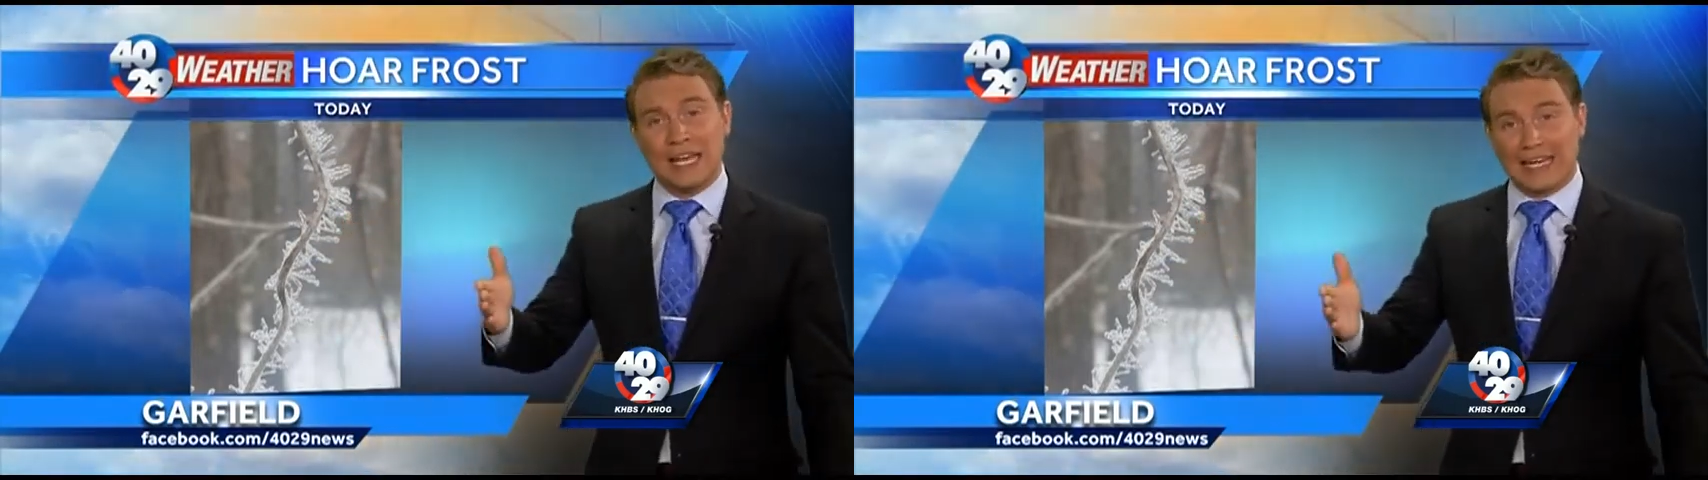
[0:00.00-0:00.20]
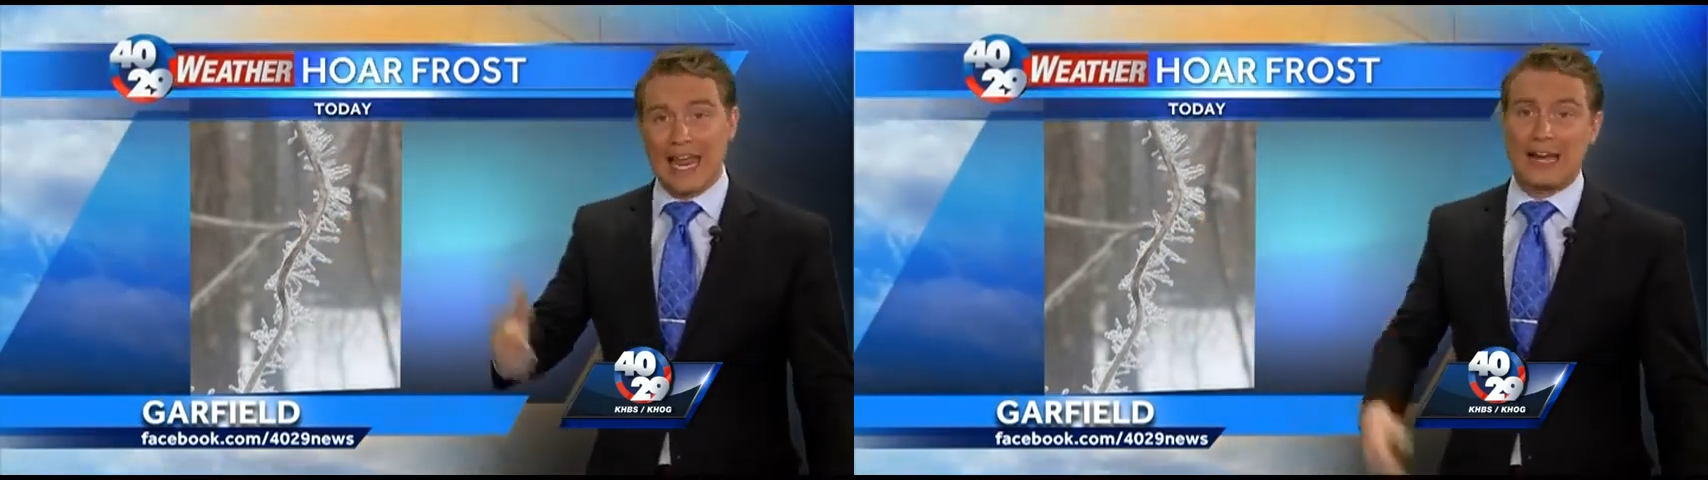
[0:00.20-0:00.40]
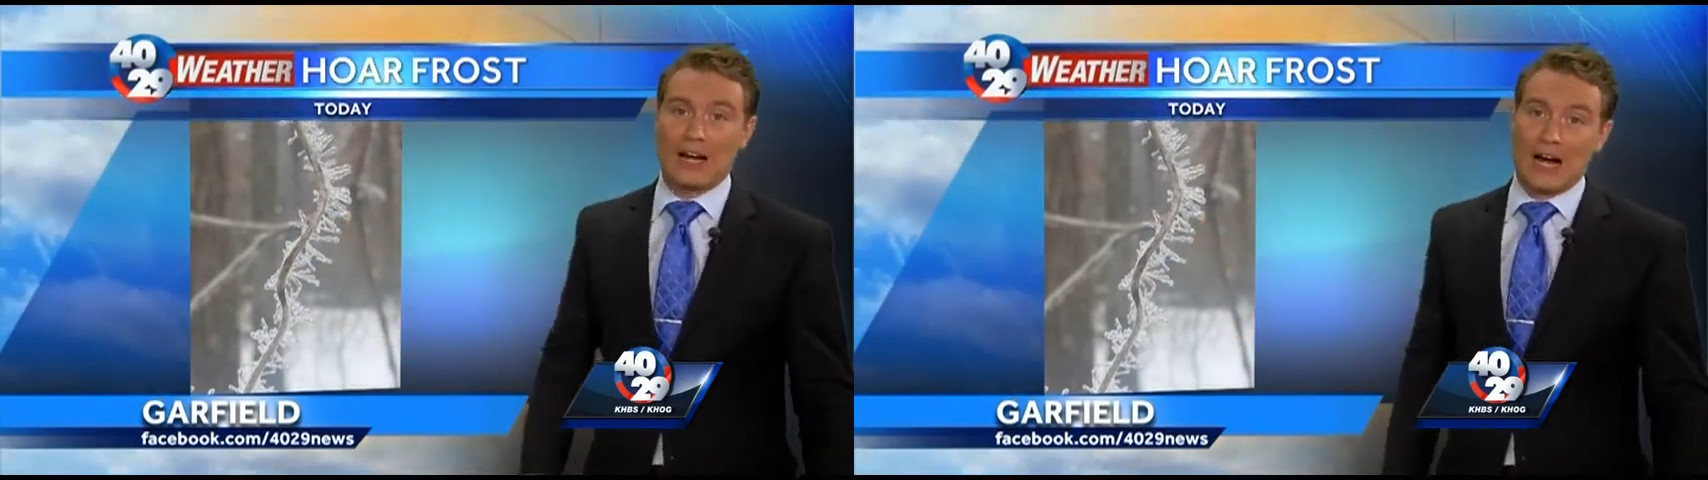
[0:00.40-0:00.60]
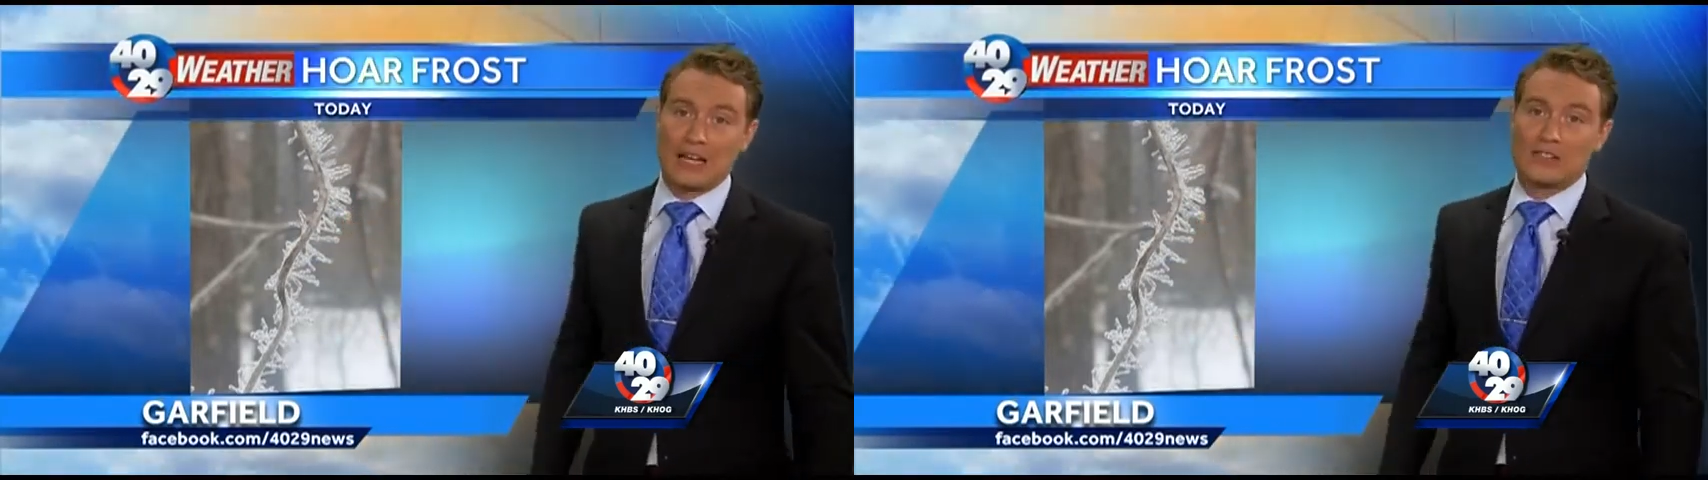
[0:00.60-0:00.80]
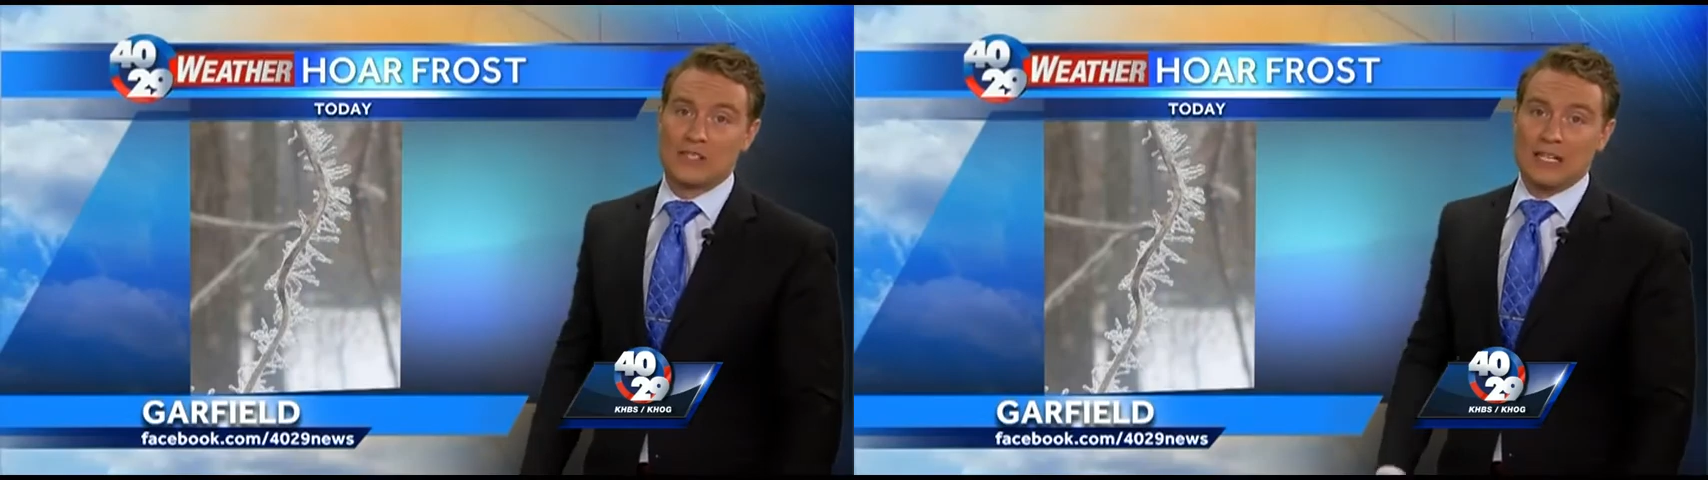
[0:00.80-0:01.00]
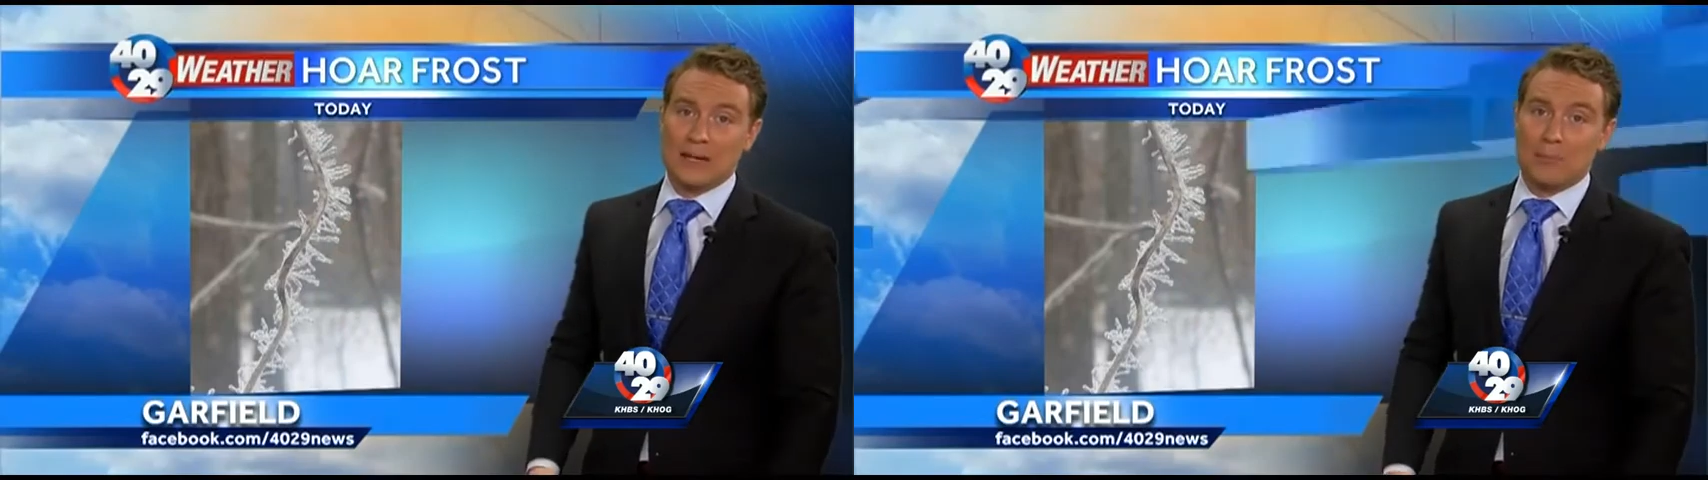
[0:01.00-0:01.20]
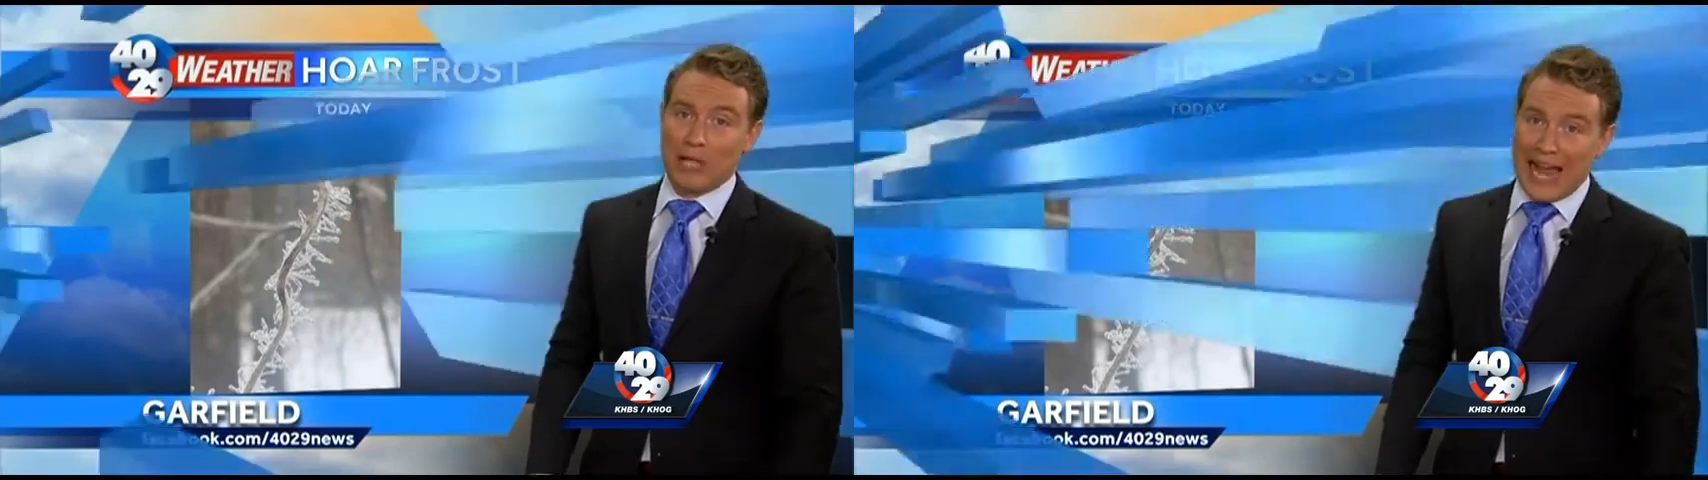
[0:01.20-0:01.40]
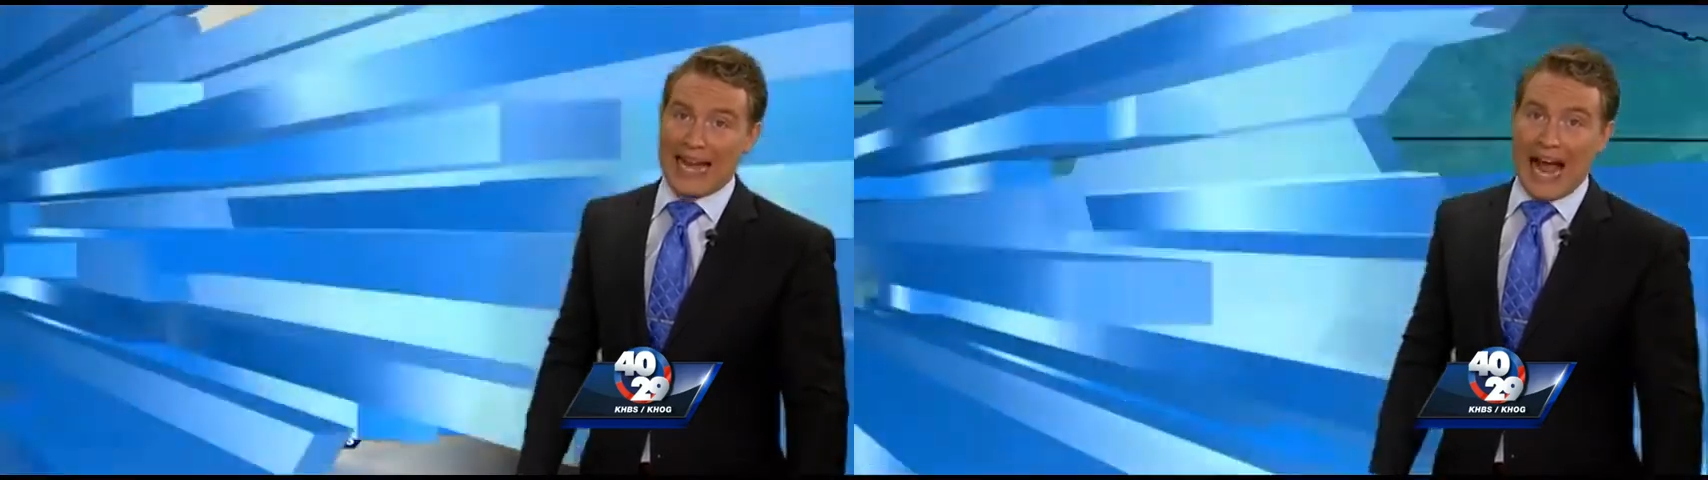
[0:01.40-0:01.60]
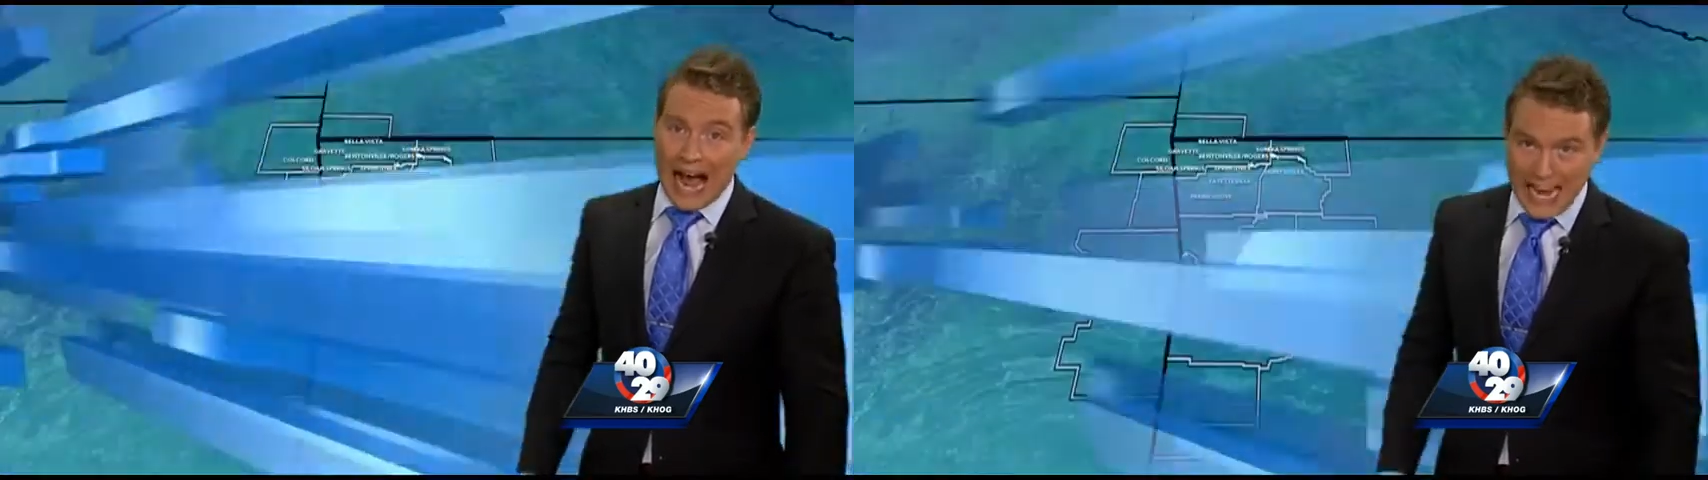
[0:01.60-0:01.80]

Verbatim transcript: it can cause black